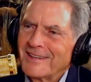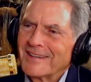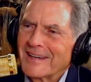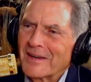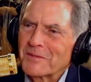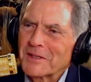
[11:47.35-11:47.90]

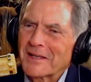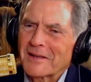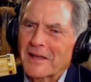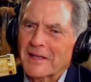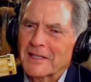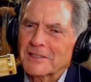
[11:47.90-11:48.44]
I mean, I
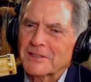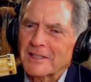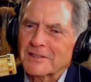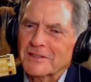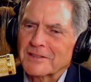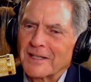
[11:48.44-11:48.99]
guess
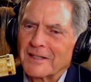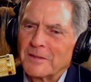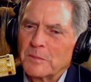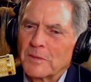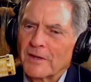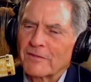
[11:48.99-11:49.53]
that's,
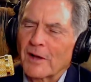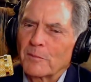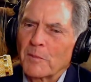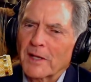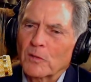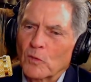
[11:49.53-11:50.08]
if I
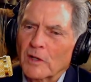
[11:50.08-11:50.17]
make it work,